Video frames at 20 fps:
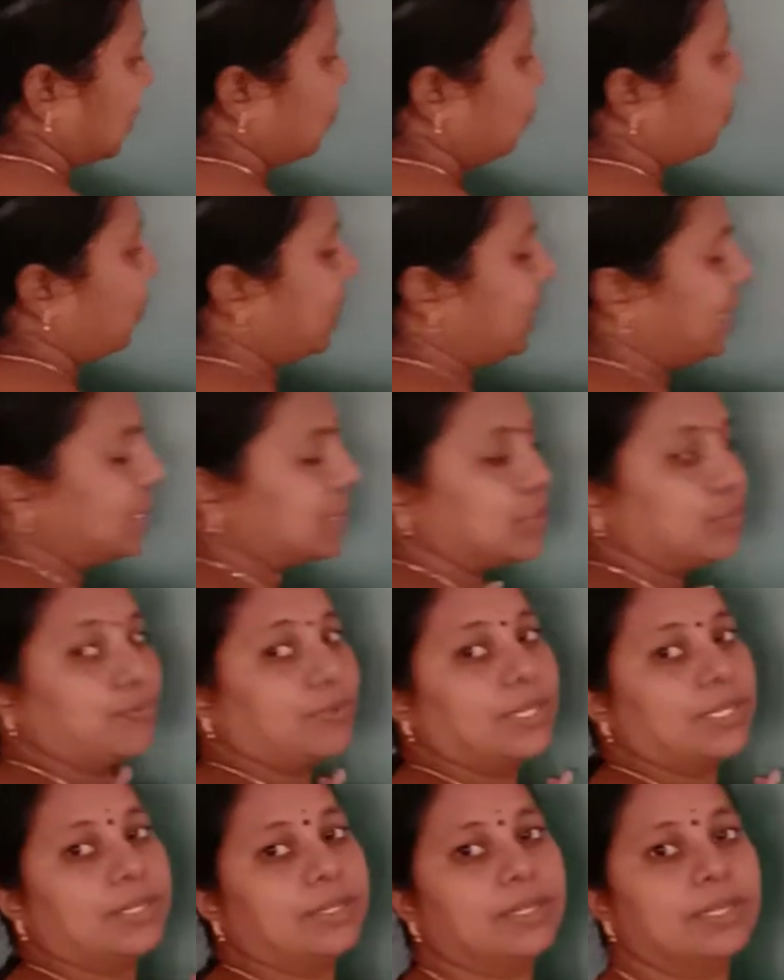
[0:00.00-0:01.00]

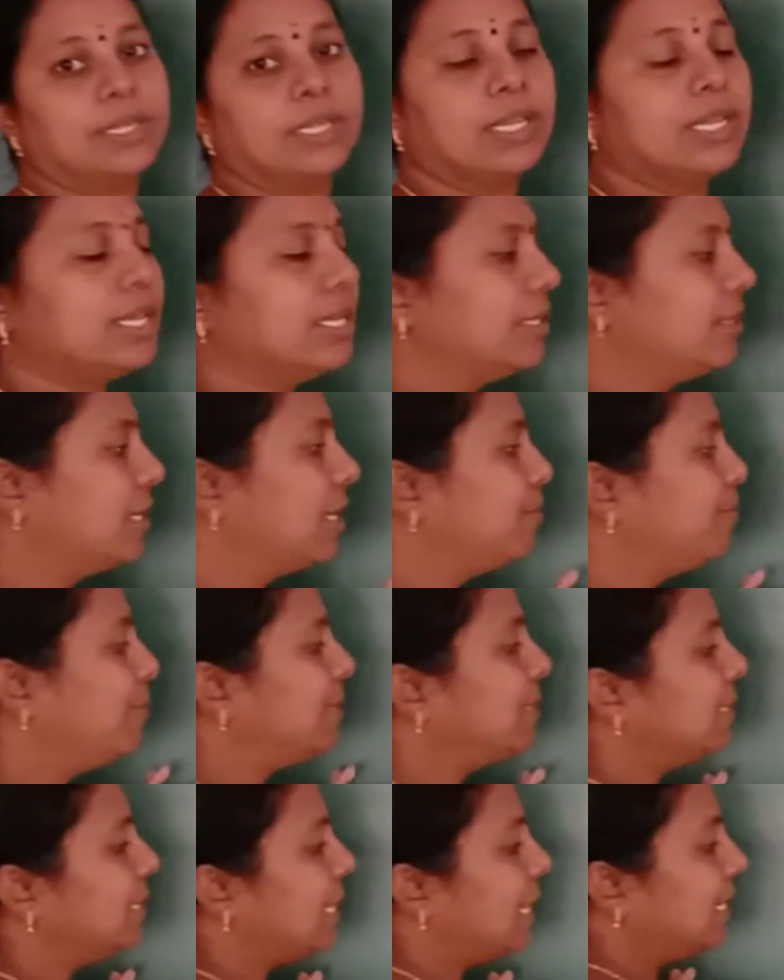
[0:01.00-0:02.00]
1s1. That
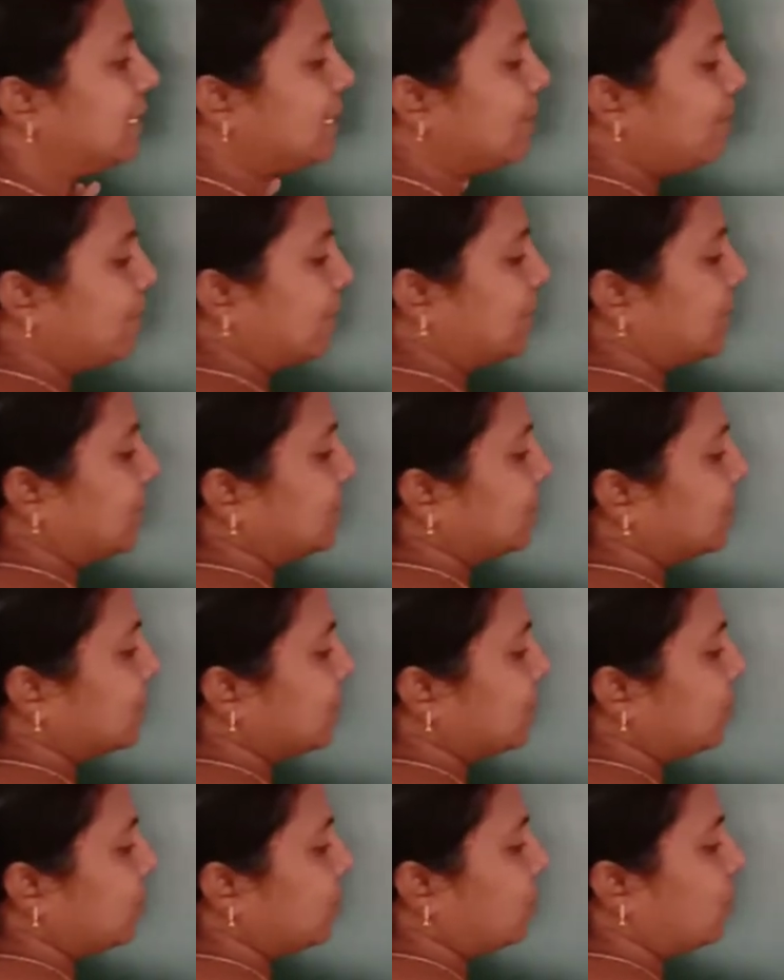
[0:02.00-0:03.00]
means there is a presence
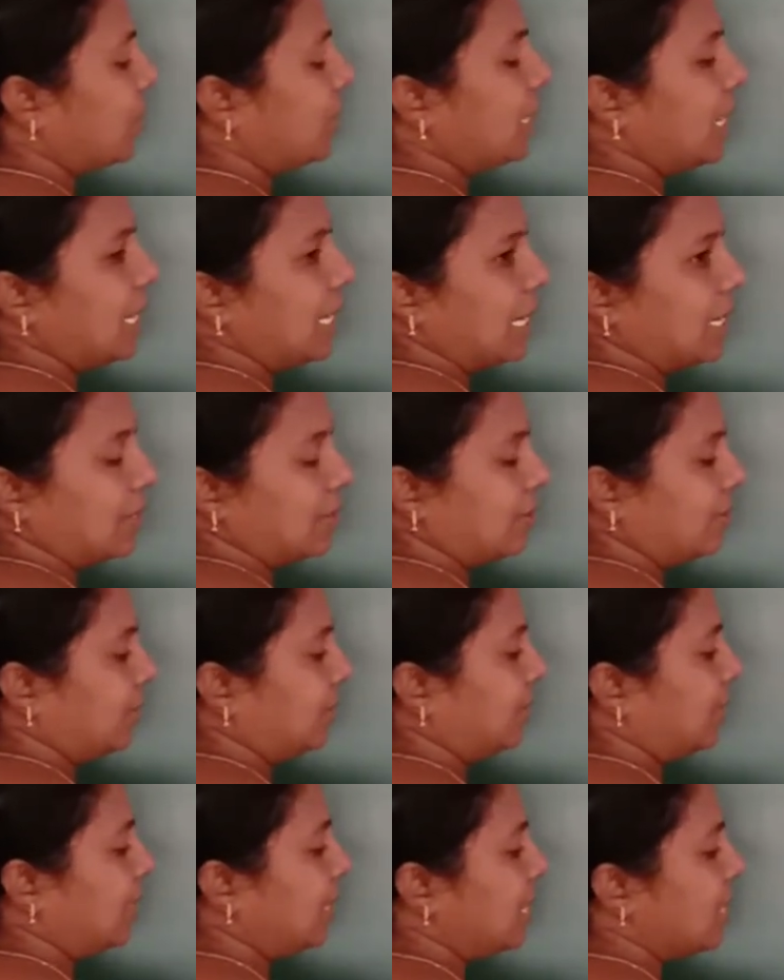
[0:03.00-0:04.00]
of one electron
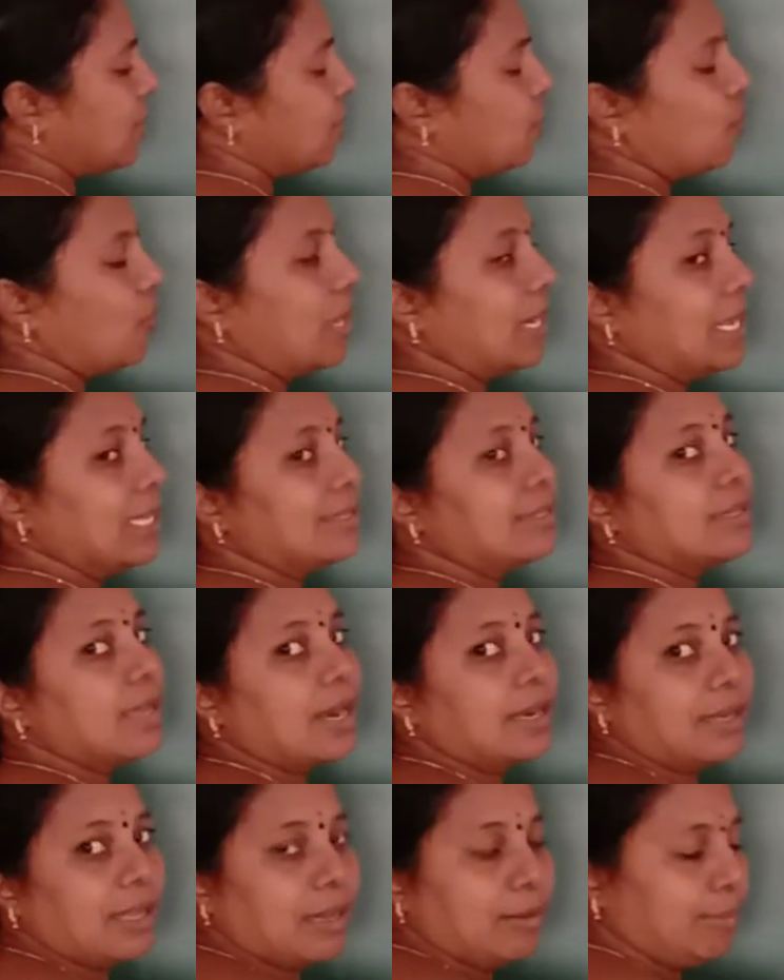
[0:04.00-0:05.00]
in the
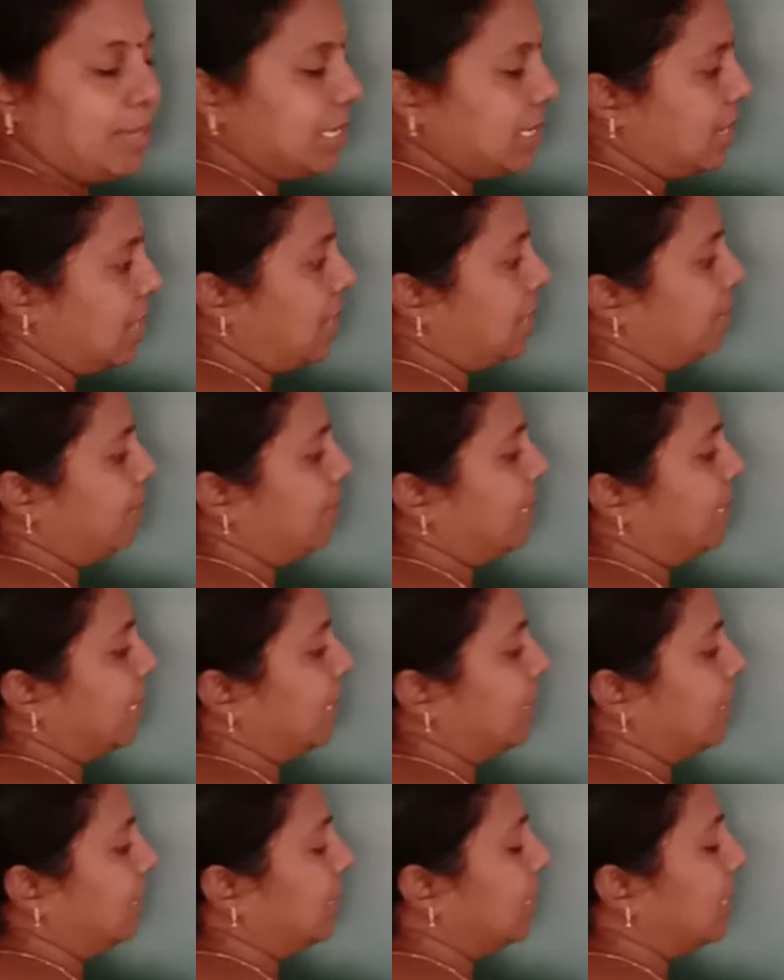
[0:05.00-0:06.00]
1s atomic
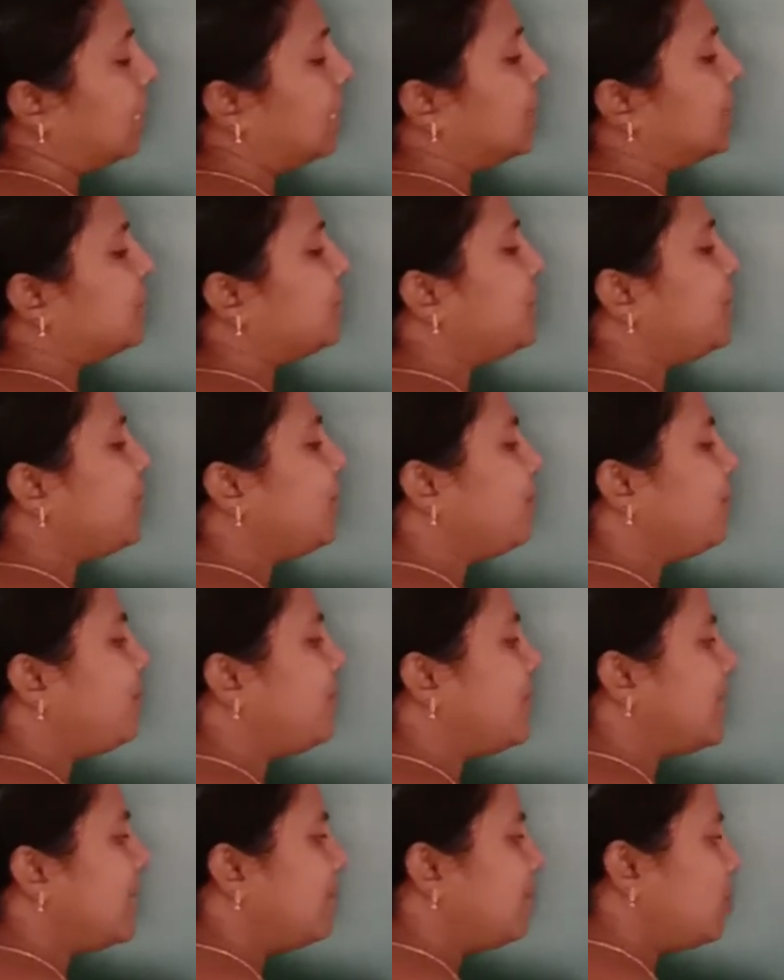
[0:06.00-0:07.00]
orbital. So if
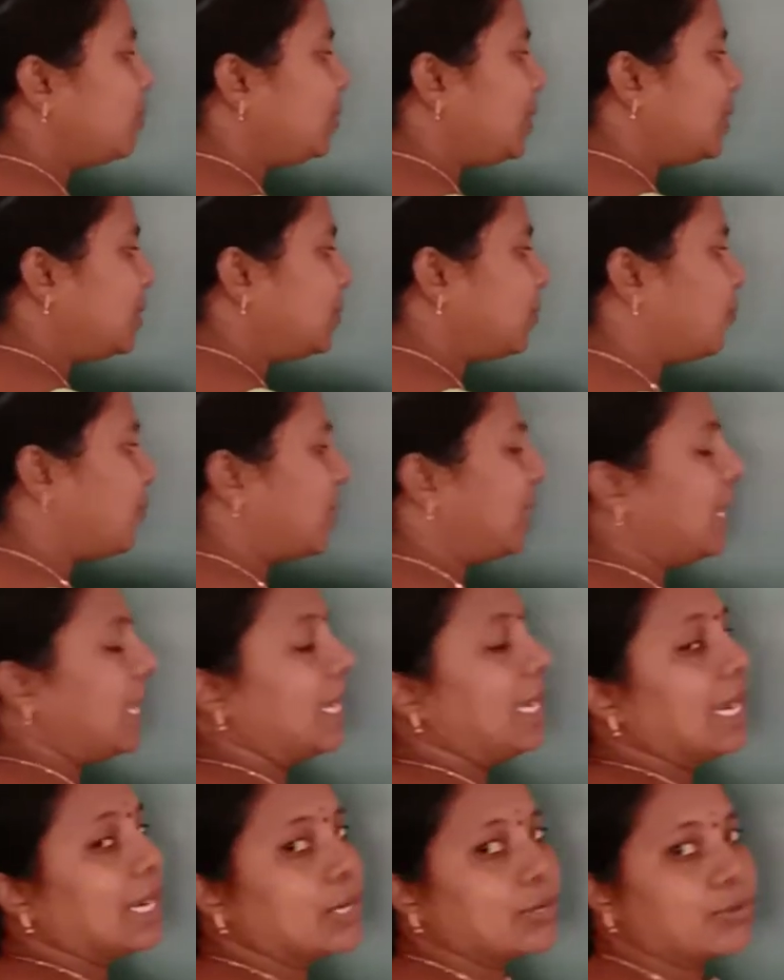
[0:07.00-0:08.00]
we remove this one
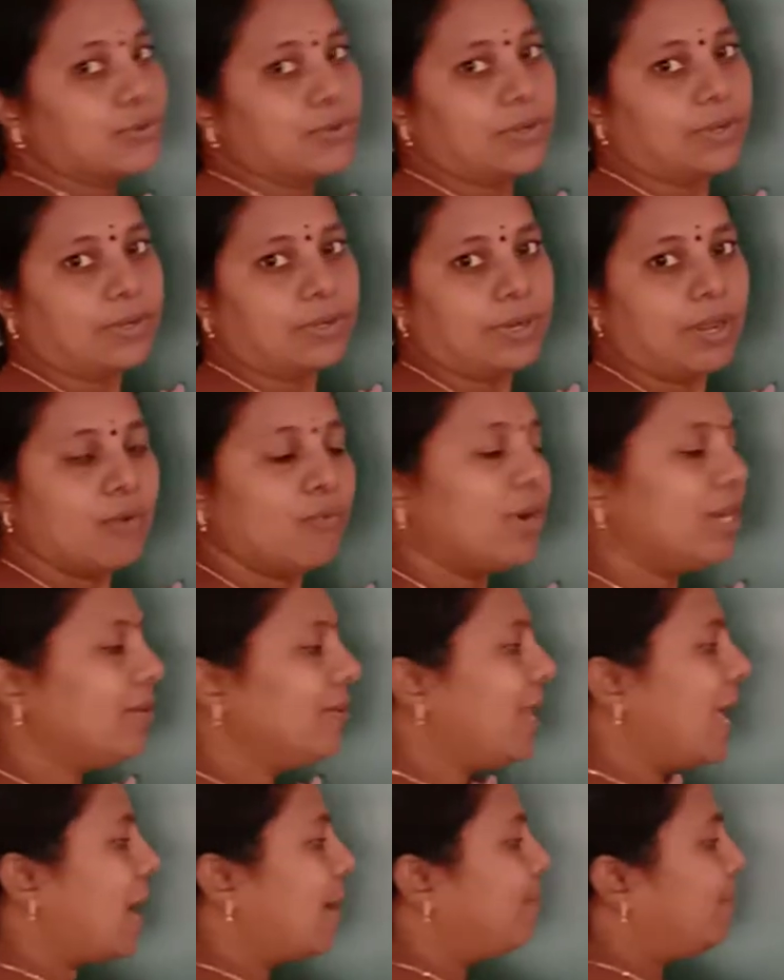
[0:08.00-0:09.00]
electron, what
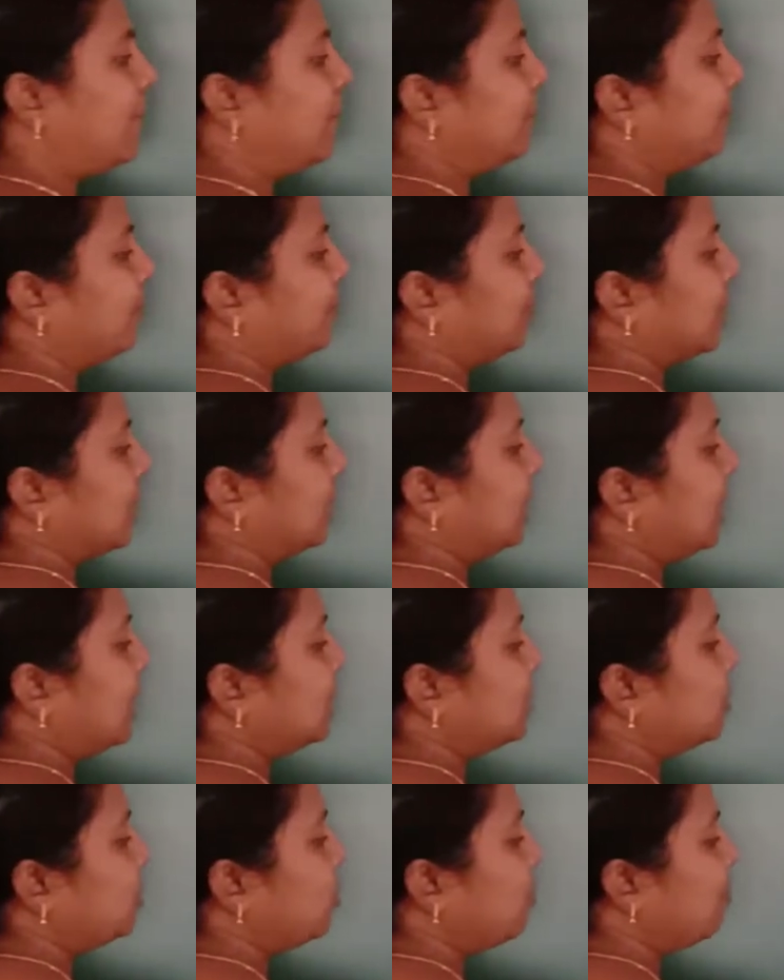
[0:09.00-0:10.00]
will happen? There
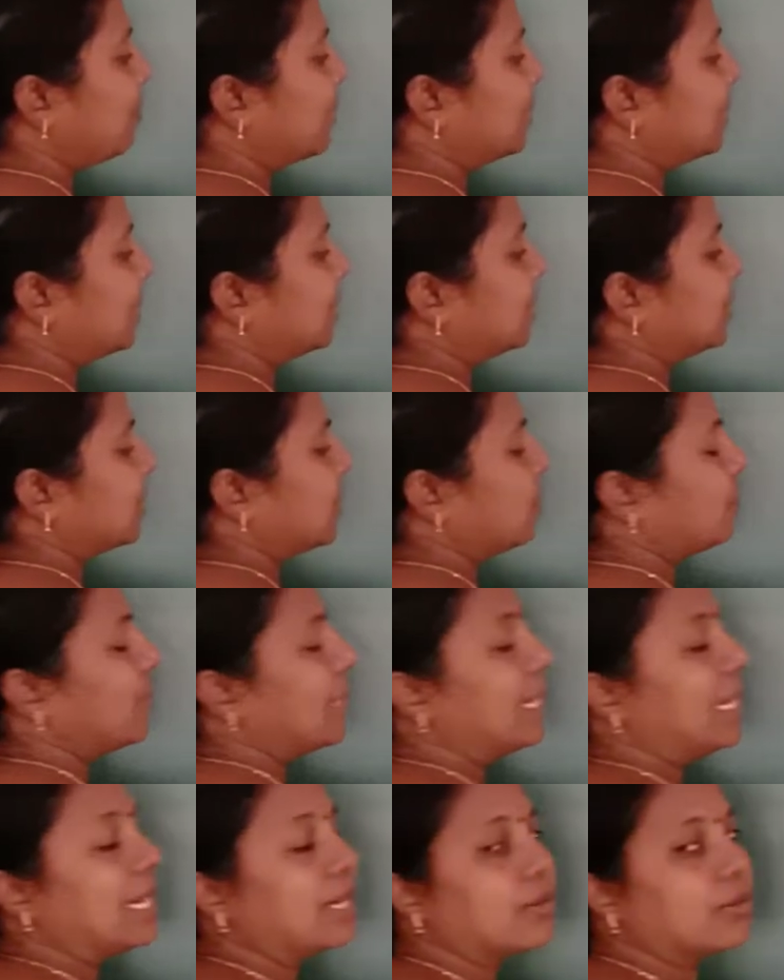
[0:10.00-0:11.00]
is no presence of
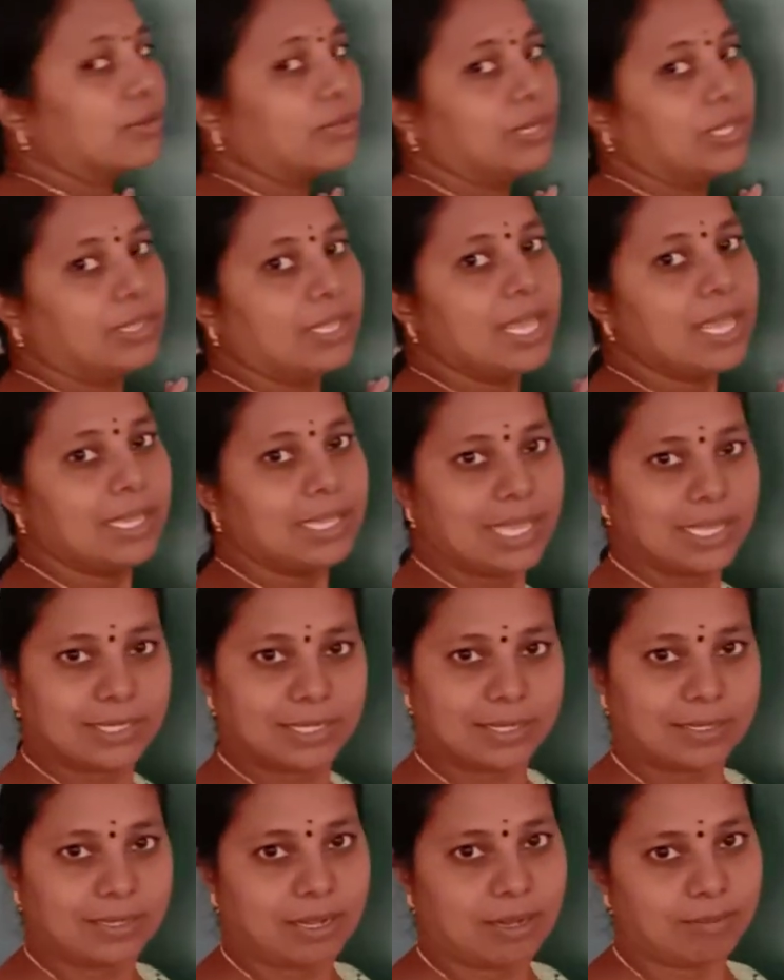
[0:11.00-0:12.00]
electron in the s
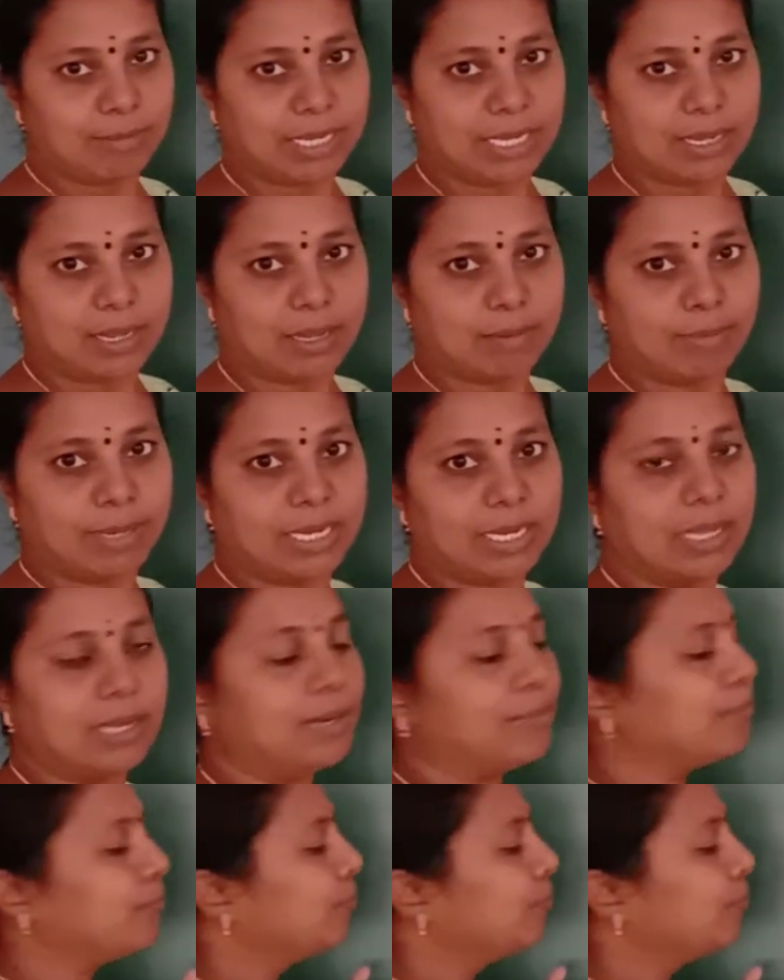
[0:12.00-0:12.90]
atomic orbital.